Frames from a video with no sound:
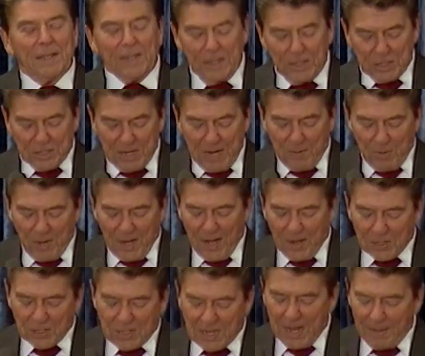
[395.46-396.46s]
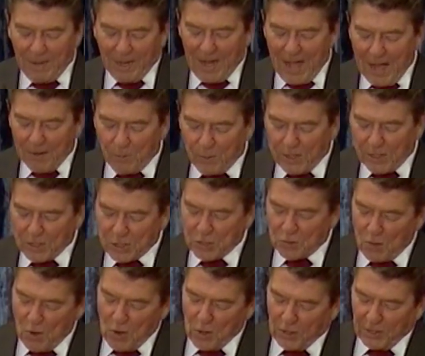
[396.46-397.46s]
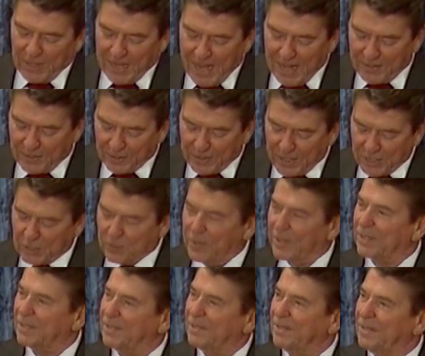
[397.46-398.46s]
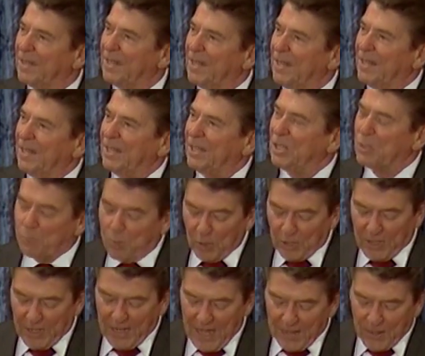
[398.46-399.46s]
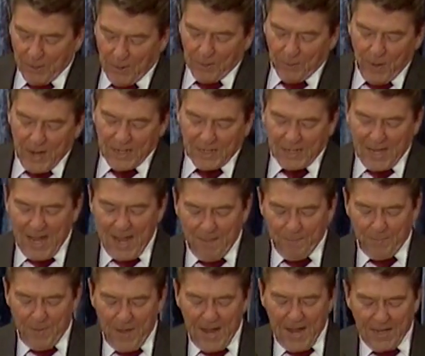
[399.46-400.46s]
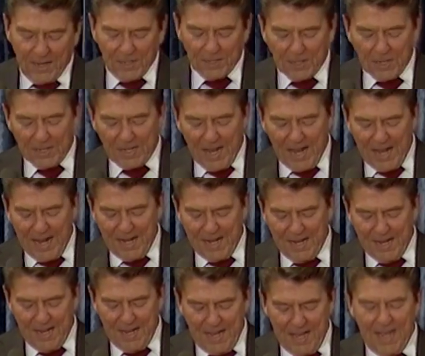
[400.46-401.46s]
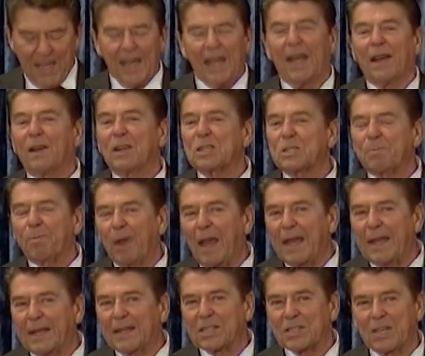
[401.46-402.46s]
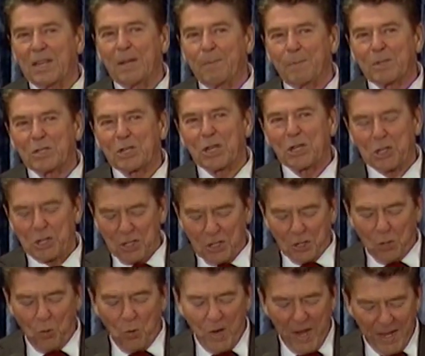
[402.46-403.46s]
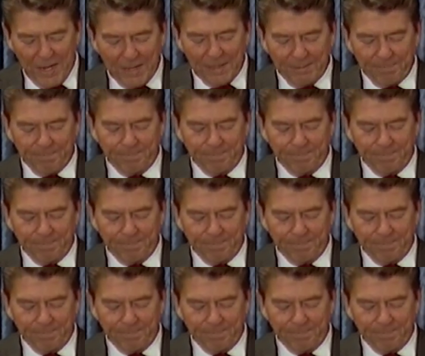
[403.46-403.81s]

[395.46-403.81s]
There's someone else coming on real strong in the eighth District. He's put together a great campaign, and today, Harris Blake is in a position to win.